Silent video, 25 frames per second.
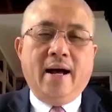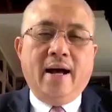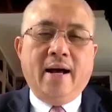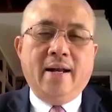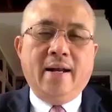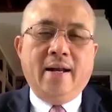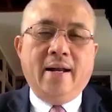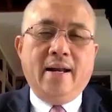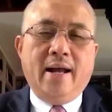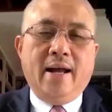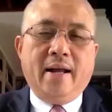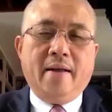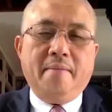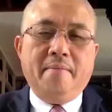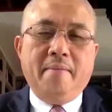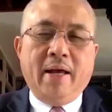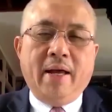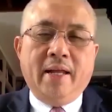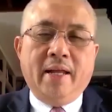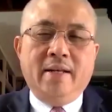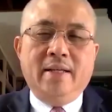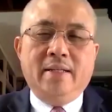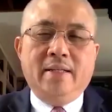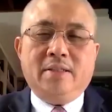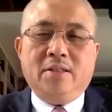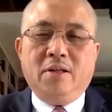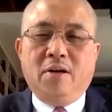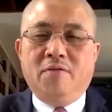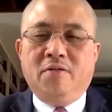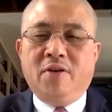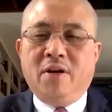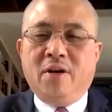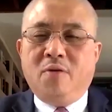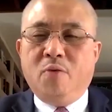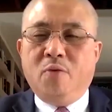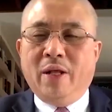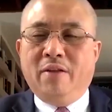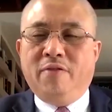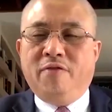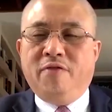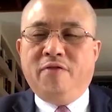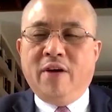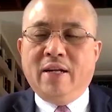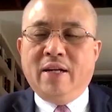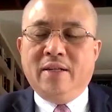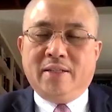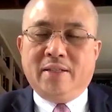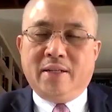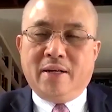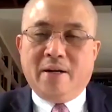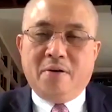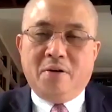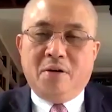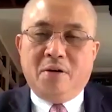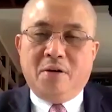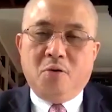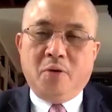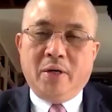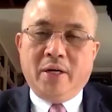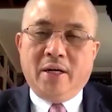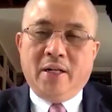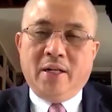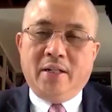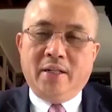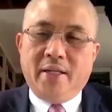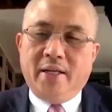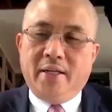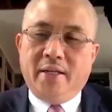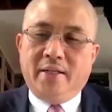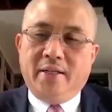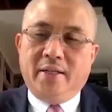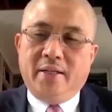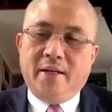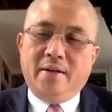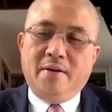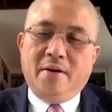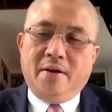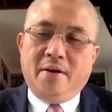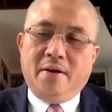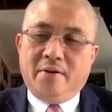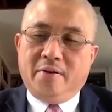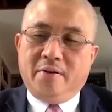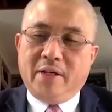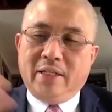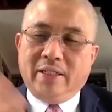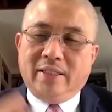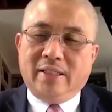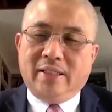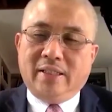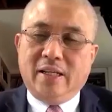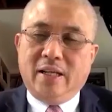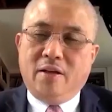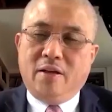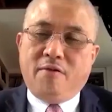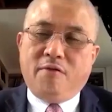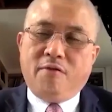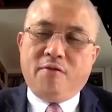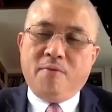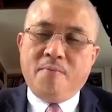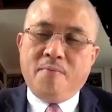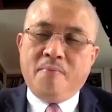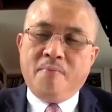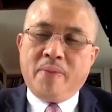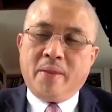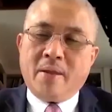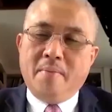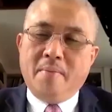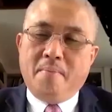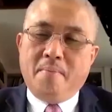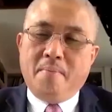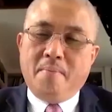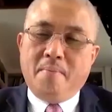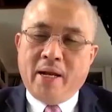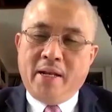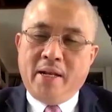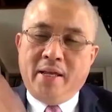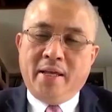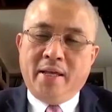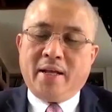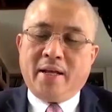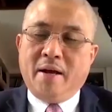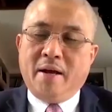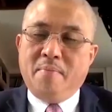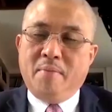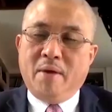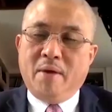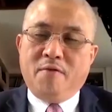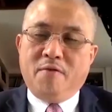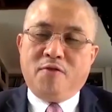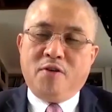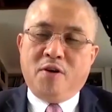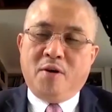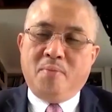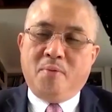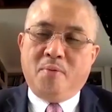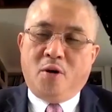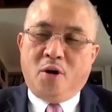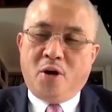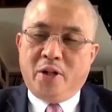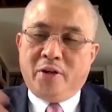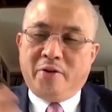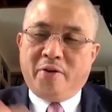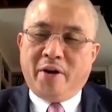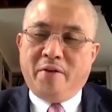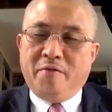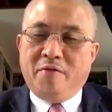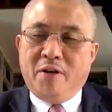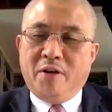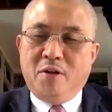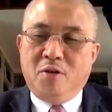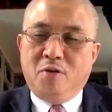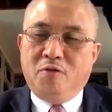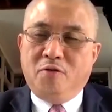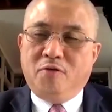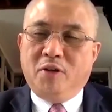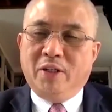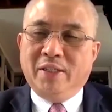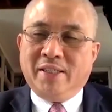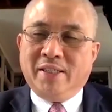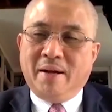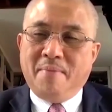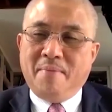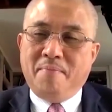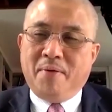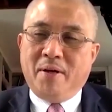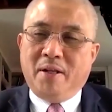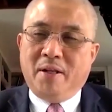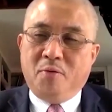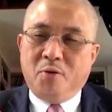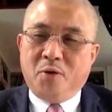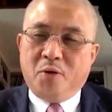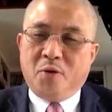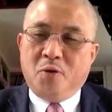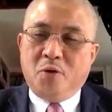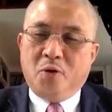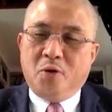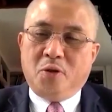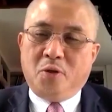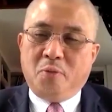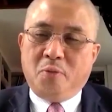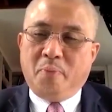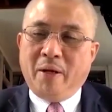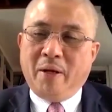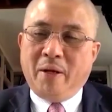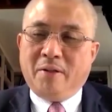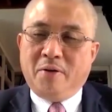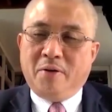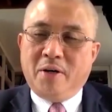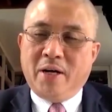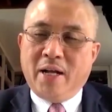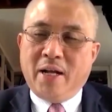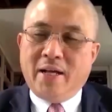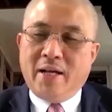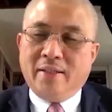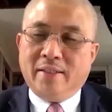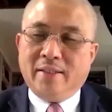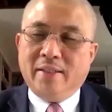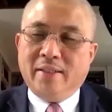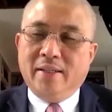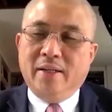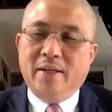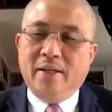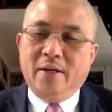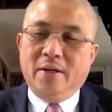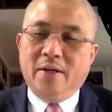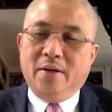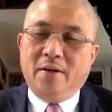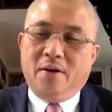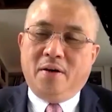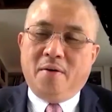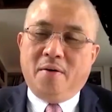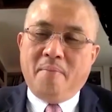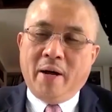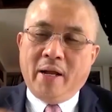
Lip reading: unlike many sovereign wealth funds around the world, it did not receive money coming from oil revenue, for example, would go to Petronas, or